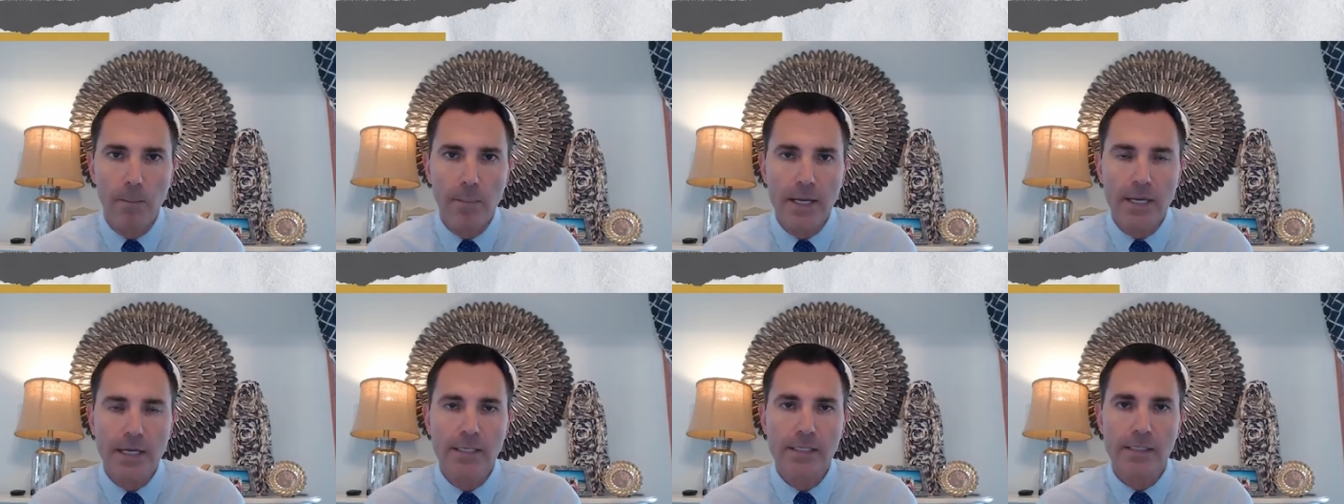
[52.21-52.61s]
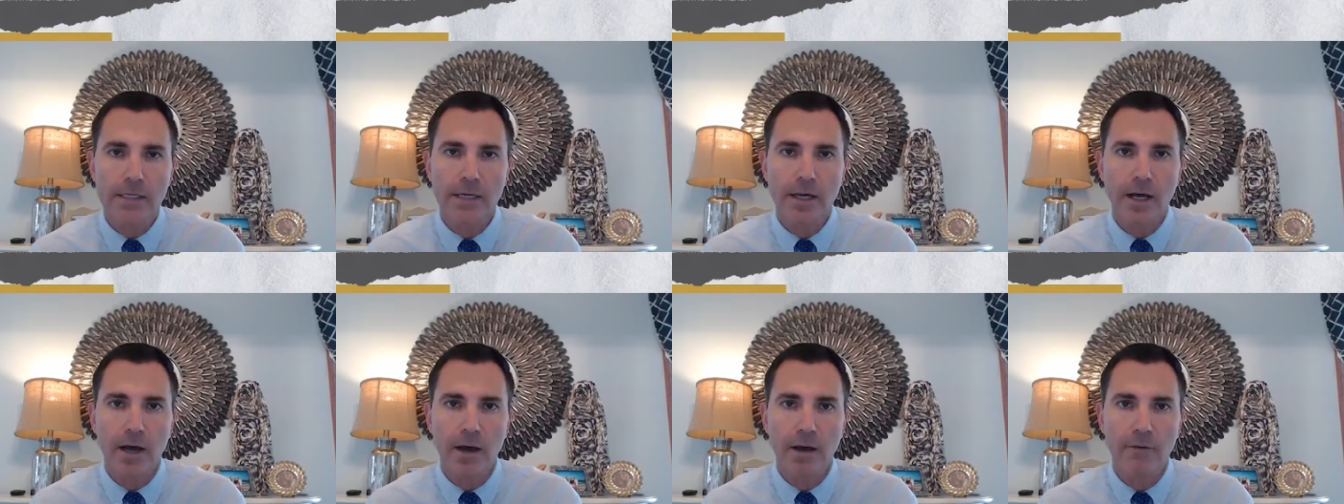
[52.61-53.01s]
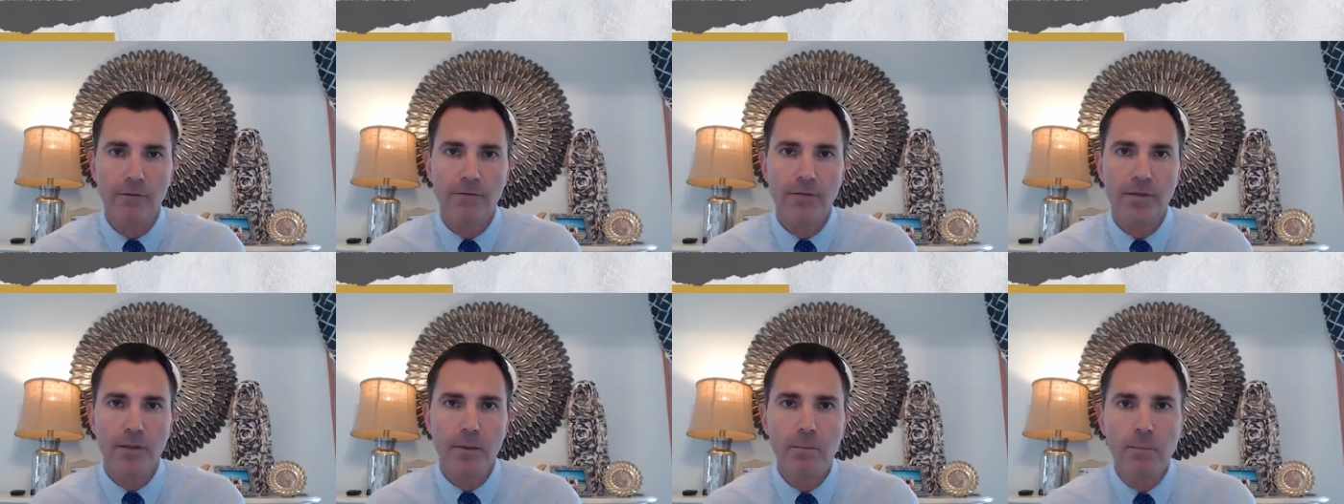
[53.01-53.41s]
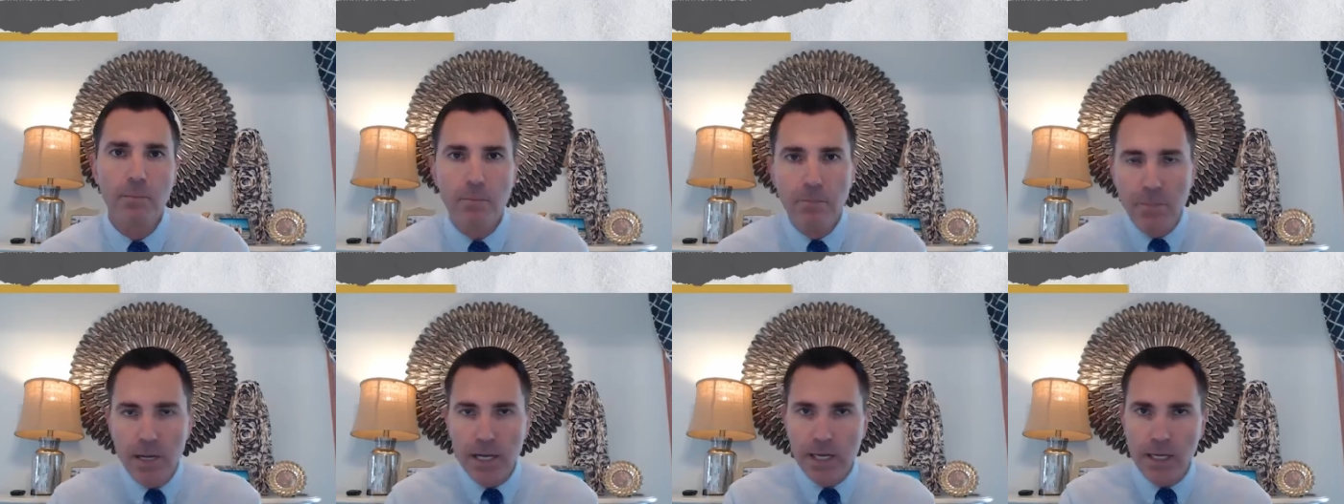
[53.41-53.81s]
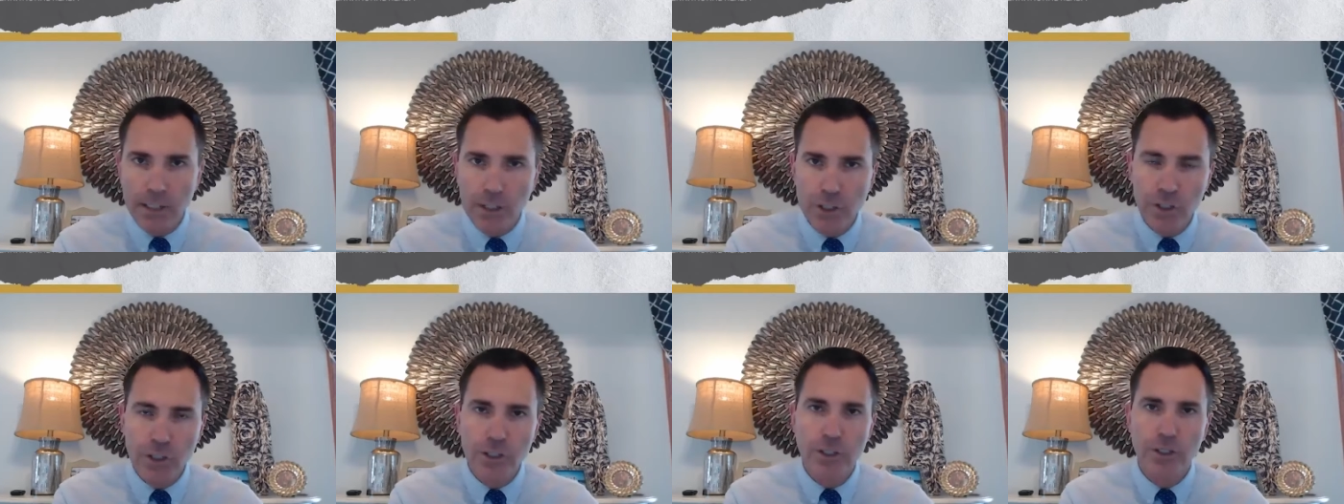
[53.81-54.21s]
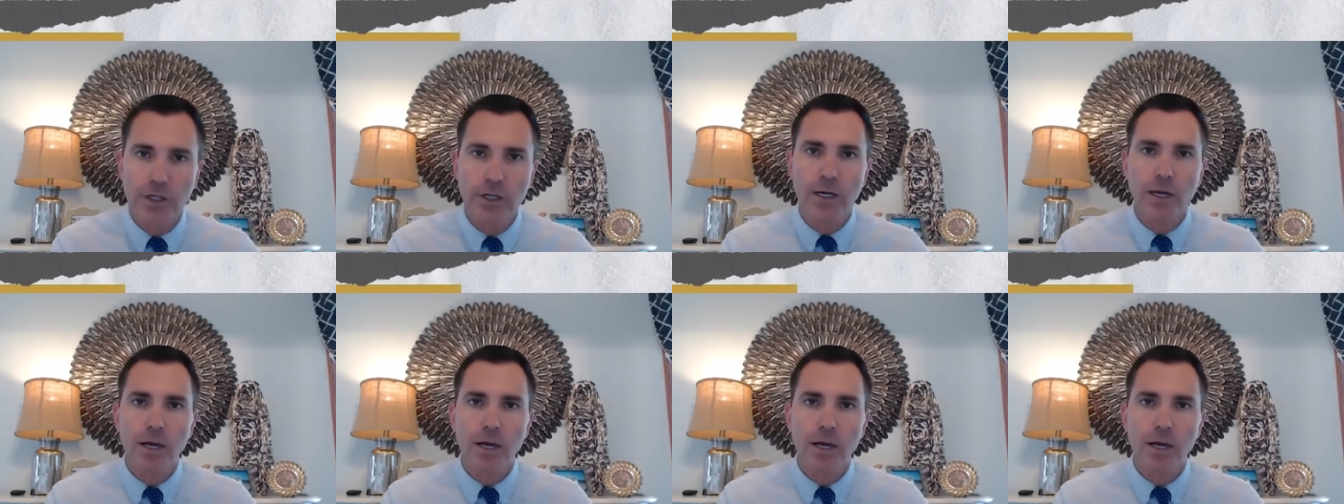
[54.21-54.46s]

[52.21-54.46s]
piece of the beach.